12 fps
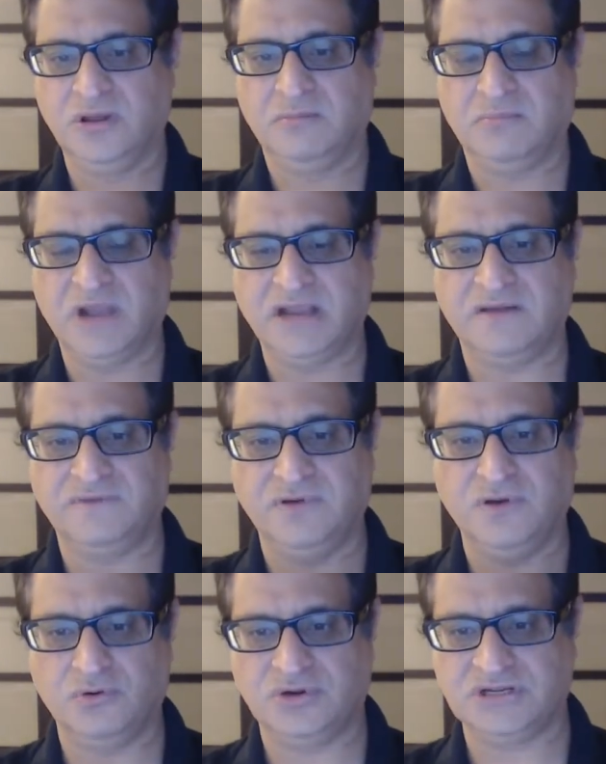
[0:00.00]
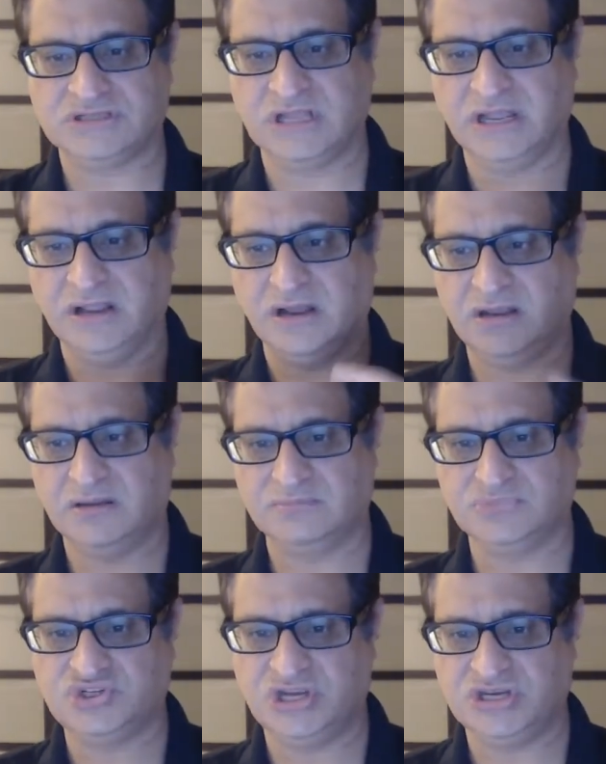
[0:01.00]
might have noticed, like, I am
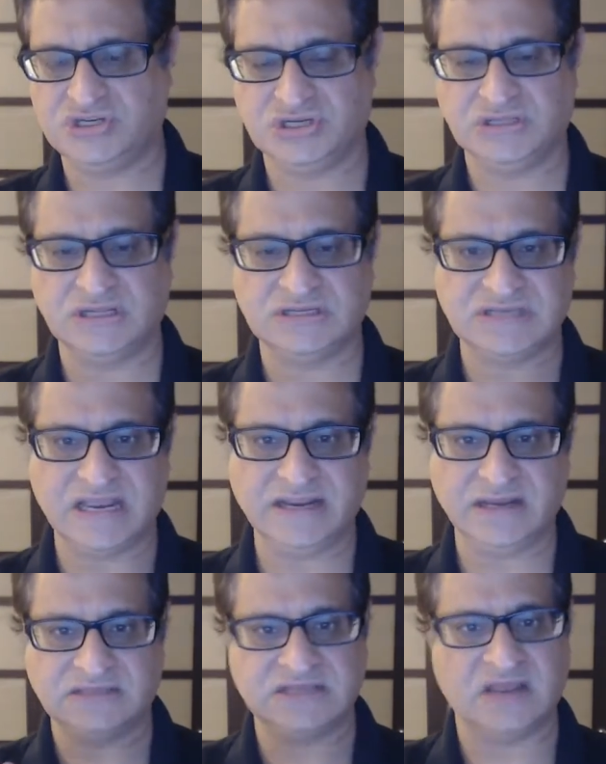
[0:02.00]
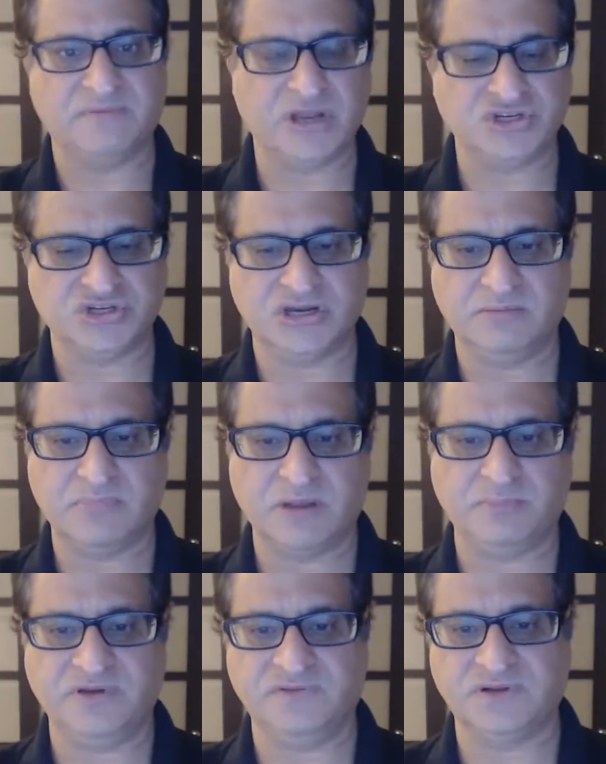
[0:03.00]
changing the site, as I mentioned in my
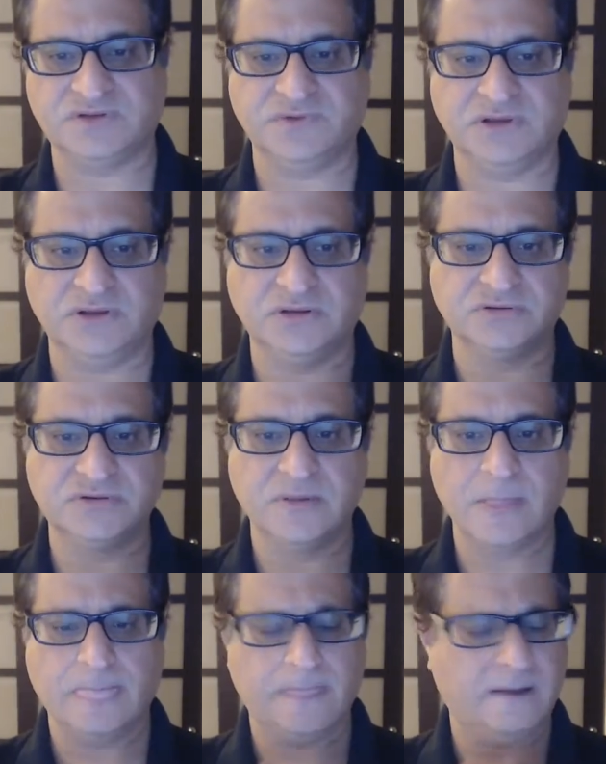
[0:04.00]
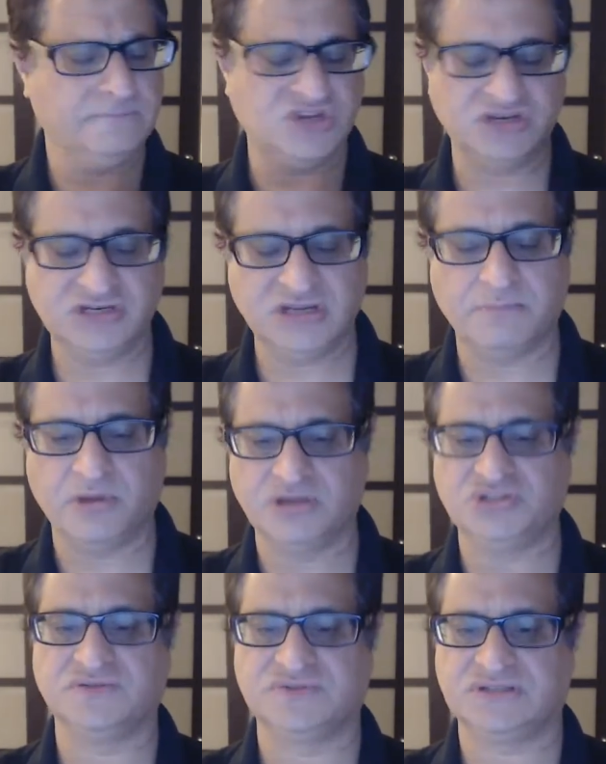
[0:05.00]
previous videos. I'm changing a
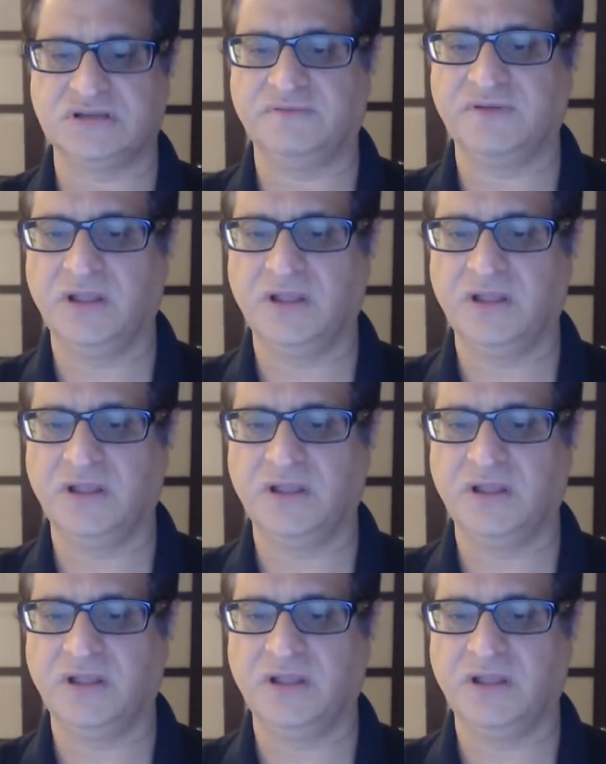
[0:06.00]
bunch of stuff.